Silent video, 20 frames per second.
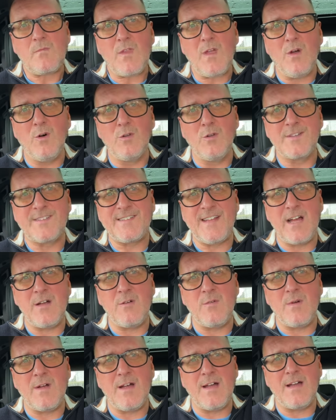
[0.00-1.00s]

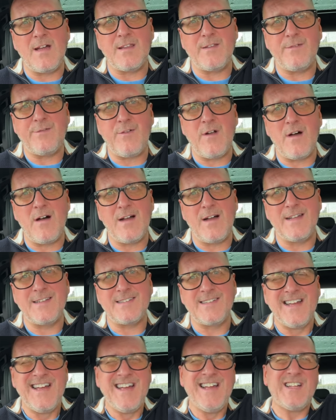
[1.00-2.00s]
Also, the
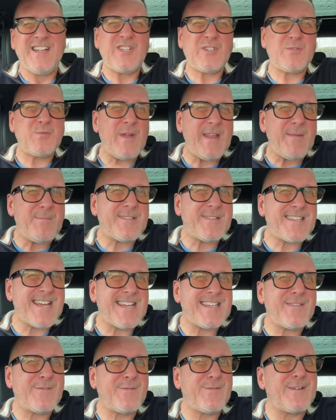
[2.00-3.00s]
fries, sweet
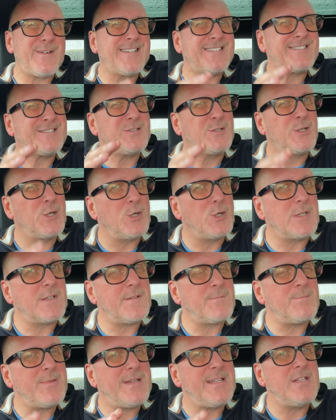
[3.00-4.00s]
potato fries could
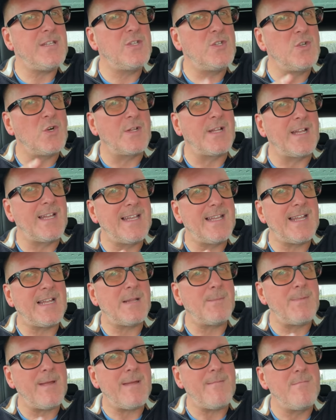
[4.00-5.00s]
have been done a little
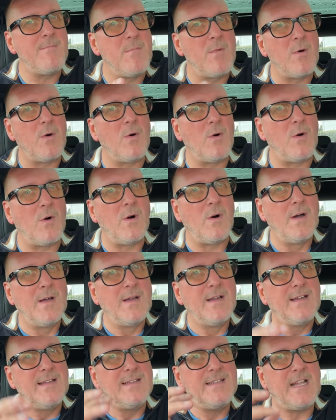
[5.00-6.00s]
bit more,
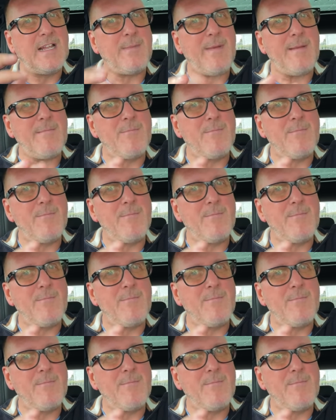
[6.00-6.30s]
a little bit